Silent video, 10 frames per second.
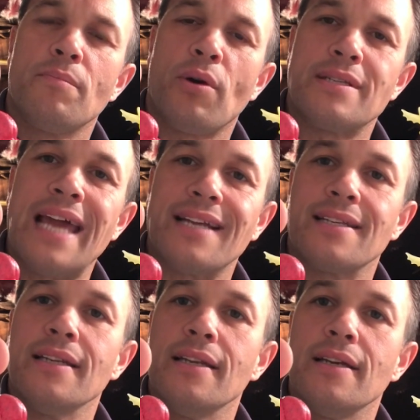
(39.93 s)

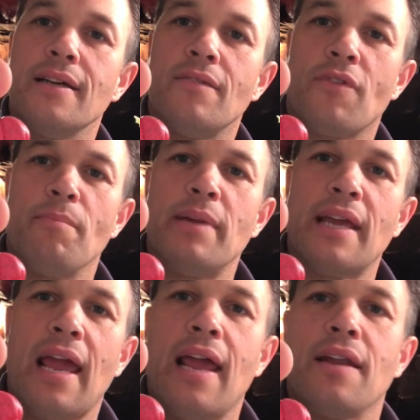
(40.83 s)
protected from
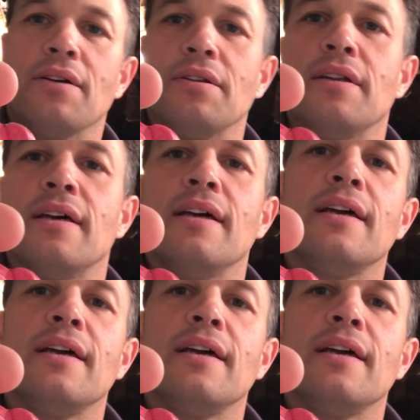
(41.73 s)
being handled,